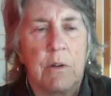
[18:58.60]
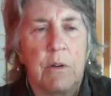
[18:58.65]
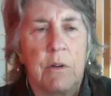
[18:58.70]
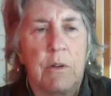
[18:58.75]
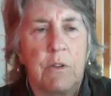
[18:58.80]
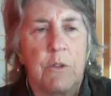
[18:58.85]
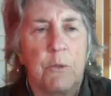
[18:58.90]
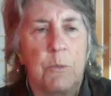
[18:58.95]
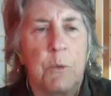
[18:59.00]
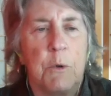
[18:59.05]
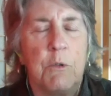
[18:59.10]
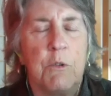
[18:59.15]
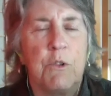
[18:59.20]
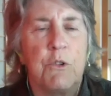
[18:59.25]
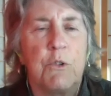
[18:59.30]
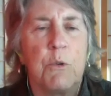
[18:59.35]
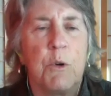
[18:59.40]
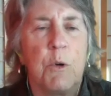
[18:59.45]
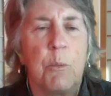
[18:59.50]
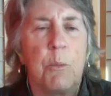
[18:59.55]

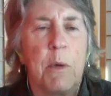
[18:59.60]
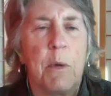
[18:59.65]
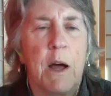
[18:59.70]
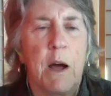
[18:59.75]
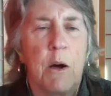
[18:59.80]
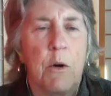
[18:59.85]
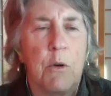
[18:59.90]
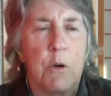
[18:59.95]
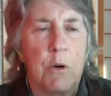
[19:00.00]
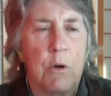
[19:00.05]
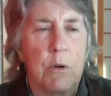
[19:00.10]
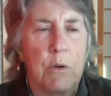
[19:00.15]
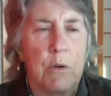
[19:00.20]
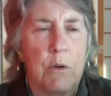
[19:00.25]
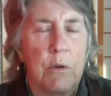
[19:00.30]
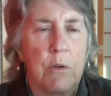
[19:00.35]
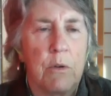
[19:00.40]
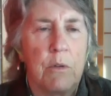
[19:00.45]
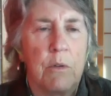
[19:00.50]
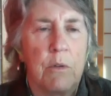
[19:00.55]
Spiritual power,
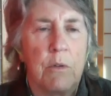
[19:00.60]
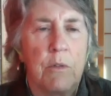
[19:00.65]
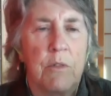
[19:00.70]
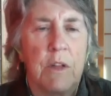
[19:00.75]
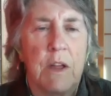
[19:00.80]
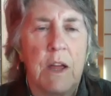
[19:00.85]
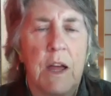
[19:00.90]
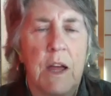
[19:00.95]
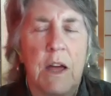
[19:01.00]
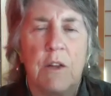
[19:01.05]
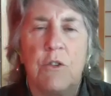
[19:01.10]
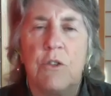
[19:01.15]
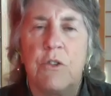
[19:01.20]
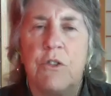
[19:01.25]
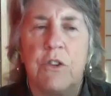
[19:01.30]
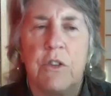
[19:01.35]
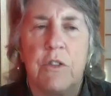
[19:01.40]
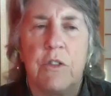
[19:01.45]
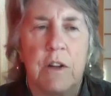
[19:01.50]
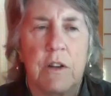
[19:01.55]
the
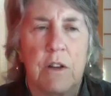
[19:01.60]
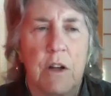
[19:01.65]
energy that